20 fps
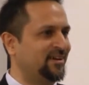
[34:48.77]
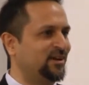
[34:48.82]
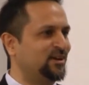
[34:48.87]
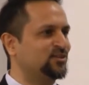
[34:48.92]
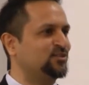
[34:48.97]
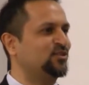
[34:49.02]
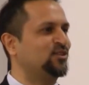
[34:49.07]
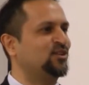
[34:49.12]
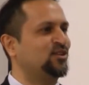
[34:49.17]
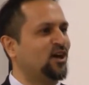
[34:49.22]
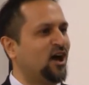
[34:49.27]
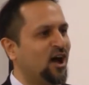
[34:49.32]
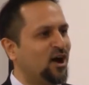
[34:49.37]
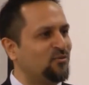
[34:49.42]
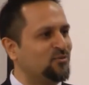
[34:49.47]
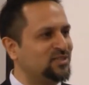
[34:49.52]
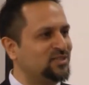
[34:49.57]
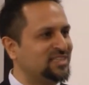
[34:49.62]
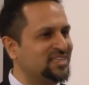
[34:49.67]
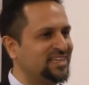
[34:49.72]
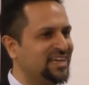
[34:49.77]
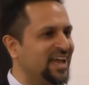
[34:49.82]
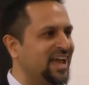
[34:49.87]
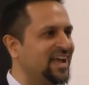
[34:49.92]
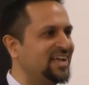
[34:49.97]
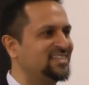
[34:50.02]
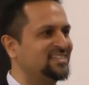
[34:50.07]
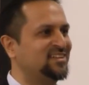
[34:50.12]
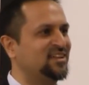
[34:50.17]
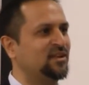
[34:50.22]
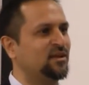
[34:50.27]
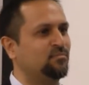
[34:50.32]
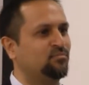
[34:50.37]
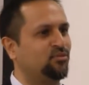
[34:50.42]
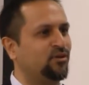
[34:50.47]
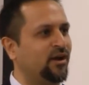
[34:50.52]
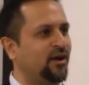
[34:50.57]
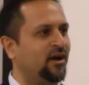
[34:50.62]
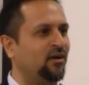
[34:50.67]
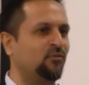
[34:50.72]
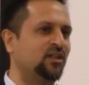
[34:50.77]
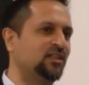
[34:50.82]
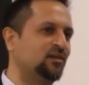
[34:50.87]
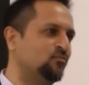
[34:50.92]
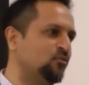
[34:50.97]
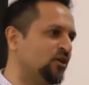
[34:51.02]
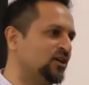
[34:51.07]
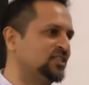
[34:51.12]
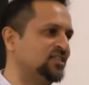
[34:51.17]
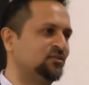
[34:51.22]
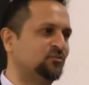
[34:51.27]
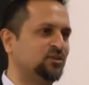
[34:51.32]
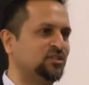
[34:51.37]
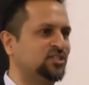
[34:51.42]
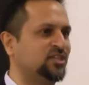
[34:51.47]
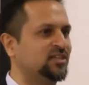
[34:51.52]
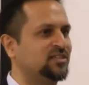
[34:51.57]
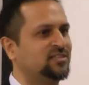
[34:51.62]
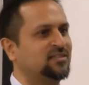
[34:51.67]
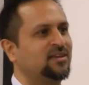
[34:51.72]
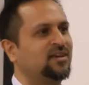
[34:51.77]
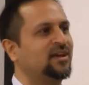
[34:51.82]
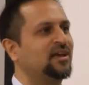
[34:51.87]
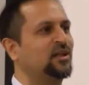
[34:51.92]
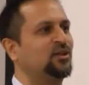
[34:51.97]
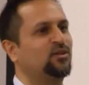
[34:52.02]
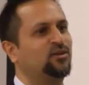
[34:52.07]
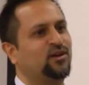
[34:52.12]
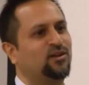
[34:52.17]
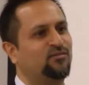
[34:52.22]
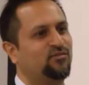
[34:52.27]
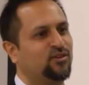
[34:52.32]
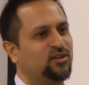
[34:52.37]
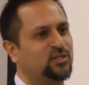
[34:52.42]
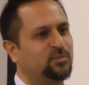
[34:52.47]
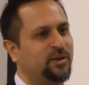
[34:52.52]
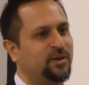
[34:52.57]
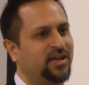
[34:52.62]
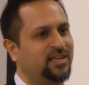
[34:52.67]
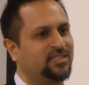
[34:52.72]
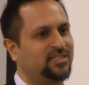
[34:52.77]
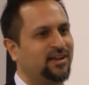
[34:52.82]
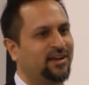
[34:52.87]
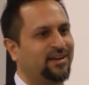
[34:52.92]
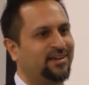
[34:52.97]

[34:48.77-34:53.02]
So the dog was engaged in the prayer while the Muslim was just looking for his paycheck.